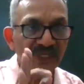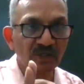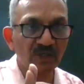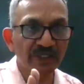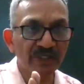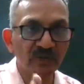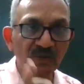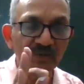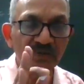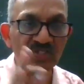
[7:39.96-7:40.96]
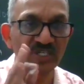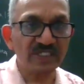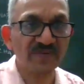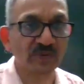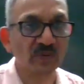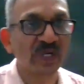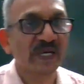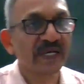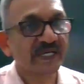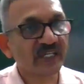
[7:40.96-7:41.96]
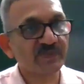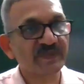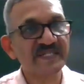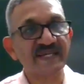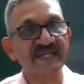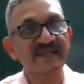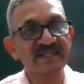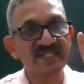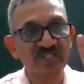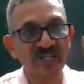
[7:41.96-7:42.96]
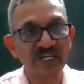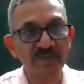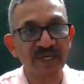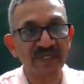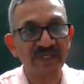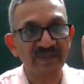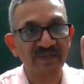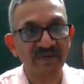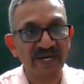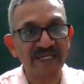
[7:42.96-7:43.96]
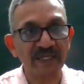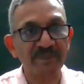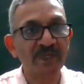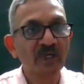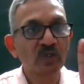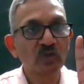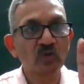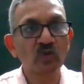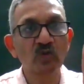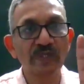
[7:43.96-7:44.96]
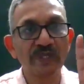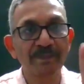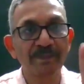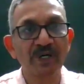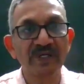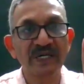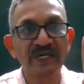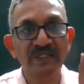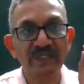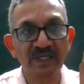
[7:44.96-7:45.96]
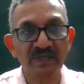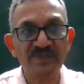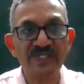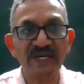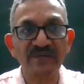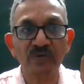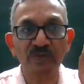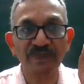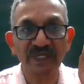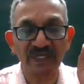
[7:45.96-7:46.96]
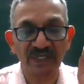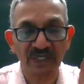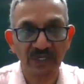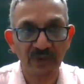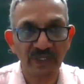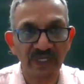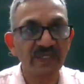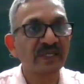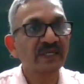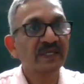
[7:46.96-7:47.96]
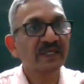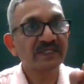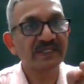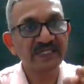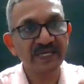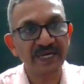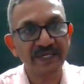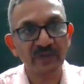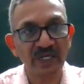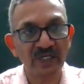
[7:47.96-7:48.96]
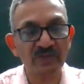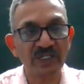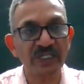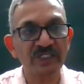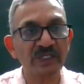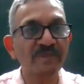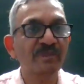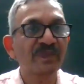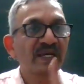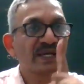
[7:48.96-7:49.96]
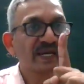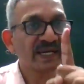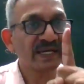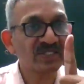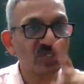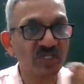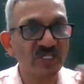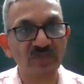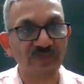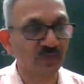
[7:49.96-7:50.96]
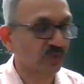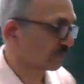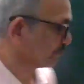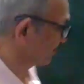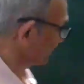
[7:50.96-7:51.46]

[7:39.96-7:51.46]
According to Sazov rule. It means in the statement, in the write-up, two important terms have to be included: dehydrohalogenation and Sazov rule.